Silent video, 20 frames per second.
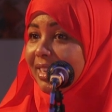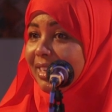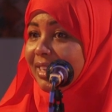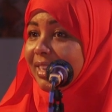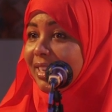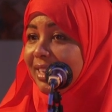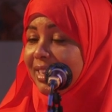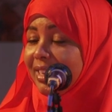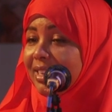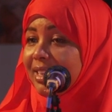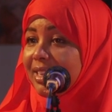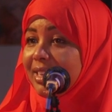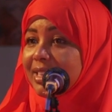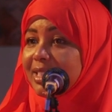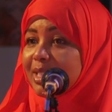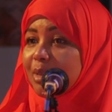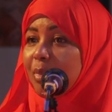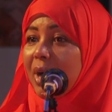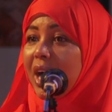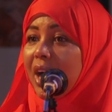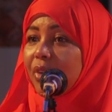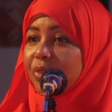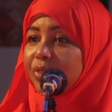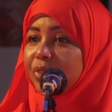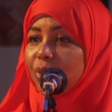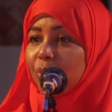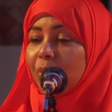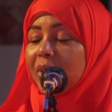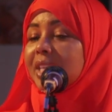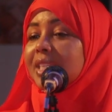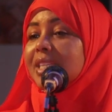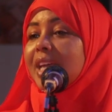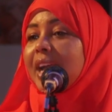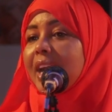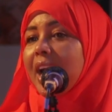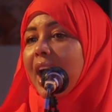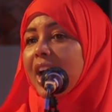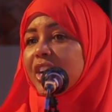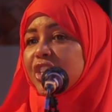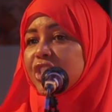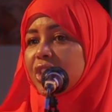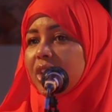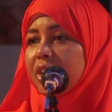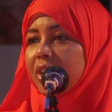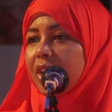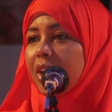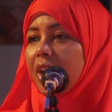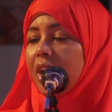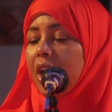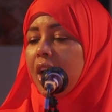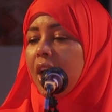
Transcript: is about. You want to take action.